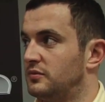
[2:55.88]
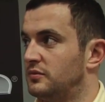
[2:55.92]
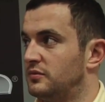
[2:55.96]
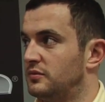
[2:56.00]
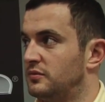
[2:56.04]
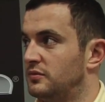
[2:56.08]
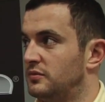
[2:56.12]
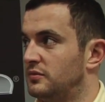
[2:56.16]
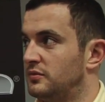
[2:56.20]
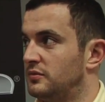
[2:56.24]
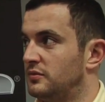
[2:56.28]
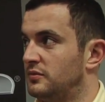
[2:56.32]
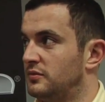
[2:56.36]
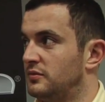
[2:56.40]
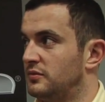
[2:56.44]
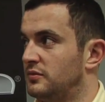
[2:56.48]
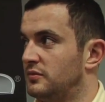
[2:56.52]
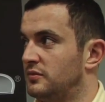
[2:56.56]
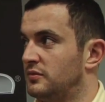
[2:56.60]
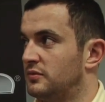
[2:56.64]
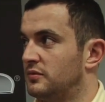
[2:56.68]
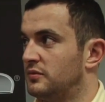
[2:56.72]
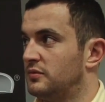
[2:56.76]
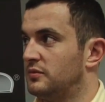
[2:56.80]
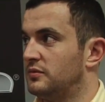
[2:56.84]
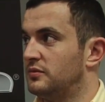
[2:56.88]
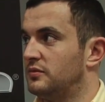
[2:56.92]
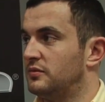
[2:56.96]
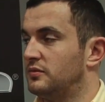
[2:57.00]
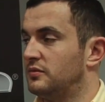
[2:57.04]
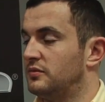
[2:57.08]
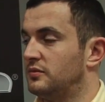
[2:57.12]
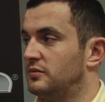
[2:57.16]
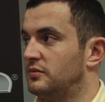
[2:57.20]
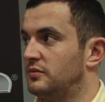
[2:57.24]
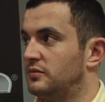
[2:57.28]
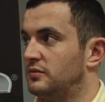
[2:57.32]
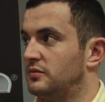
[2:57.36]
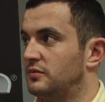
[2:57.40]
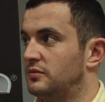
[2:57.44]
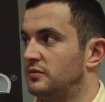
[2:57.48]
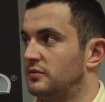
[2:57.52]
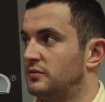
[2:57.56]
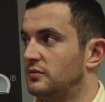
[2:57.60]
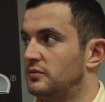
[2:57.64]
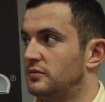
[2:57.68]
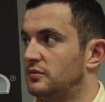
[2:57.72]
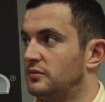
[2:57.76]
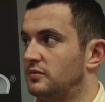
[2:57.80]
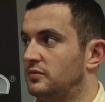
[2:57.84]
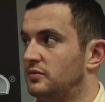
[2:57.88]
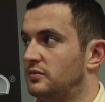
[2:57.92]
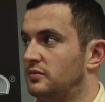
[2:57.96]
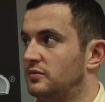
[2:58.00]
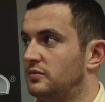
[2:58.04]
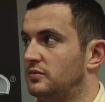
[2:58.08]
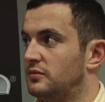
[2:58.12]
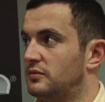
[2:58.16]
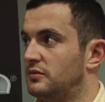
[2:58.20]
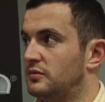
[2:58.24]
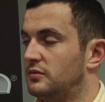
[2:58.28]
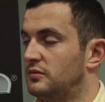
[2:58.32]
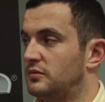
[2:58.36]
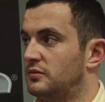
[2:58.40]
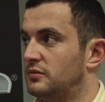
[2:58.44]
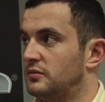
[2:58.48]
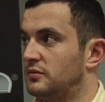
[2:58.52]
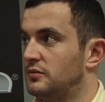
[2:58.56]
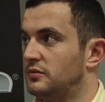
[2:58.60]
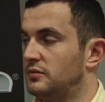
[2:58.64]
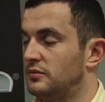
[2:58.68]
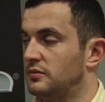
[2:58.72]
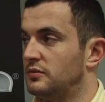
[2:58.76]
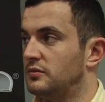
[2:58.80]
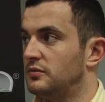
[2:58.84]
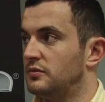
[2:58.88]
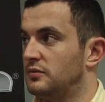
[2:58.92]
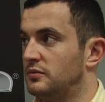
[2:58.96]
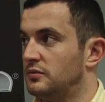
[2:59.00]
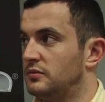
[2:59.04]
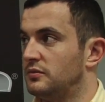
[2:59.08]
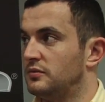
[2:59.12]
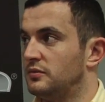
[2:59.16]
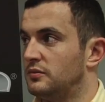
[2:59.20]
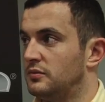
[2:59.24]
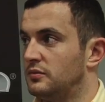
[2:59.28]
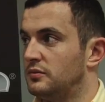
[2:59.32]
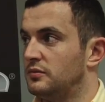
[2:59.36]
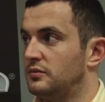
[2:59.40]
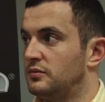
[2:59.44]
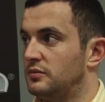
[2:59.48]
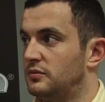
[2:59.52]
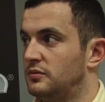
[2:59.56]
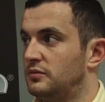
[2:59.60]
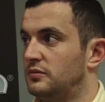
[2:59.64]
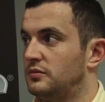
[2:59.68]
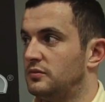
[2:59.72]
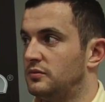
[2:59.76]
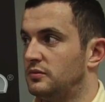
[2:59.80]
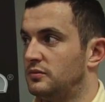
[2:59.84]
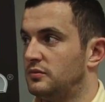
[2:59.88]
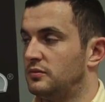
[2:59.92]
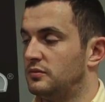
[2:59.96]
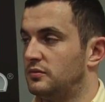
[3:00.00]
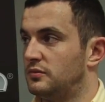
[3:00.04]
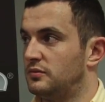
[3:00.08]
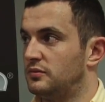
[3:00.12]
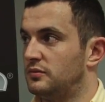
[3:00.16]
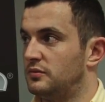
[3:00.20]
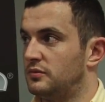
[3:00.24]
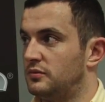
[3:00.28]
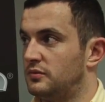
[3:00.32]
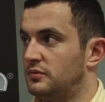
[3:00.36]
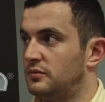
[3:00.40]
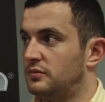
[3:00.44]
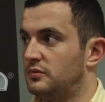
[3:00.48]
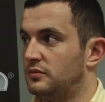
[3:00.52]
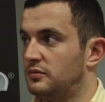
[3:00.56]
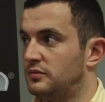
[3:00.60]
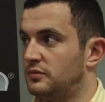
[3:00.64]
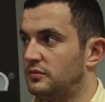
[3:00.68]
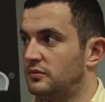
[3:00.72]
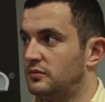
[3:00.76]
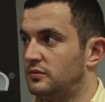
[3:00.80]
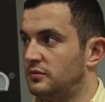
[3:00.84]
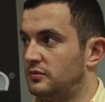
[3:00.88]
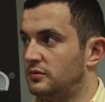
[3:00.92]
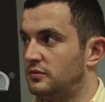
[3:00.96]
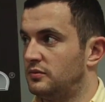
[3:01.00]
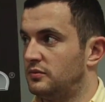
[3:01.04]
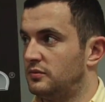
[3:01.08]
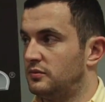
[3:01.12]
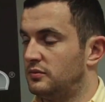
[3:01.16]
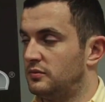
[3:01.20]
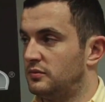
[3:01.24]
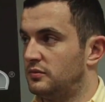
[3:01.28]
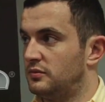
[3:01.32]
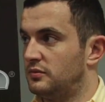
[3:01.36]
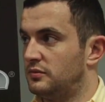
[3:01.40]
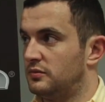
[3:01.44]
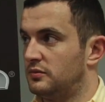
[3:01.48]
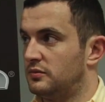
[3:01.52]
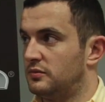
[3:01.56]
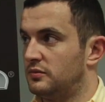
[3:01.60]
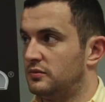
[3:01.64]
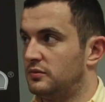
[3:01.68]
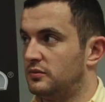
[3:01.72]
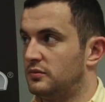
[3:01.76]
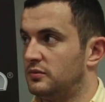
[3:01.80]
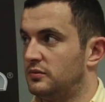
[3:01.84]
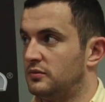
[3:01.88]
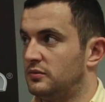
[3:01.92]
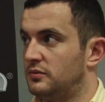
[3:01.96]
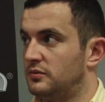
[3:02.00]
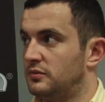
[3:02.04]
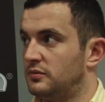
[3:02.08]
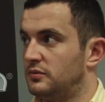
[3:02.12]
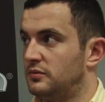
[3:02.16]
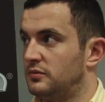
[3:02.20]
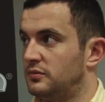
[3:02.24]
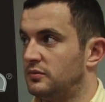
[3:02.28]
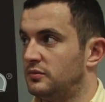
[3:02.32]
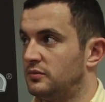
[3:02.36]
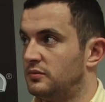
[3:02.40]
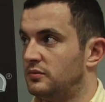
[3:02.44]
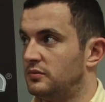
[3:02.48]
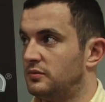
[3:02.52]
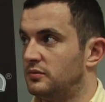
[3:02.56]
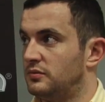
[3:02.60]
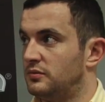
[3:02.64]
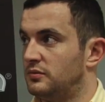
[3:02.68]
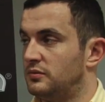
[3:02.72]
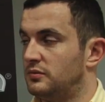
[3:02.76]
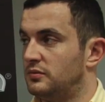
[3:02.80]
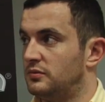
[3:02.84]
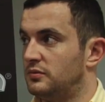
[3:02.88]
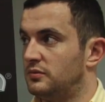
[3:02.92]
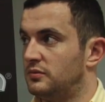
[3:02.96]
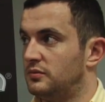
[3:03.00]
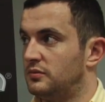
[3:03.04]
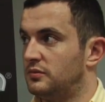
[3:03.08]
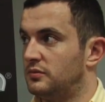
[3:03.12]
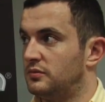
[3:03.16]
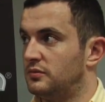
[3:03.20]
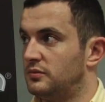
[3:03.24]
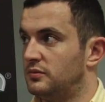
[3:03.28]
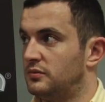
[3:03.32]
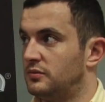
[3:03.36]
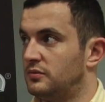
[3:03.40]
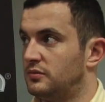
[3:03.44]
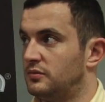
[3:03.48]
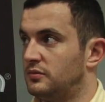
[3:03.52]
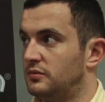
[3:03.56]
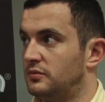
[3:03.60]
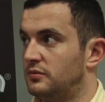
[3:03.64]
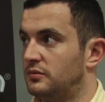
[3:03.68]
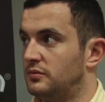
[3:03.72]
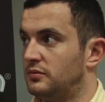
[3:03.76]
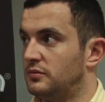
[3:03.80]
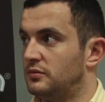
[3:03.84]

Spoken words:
No words are spoken by the person on screen.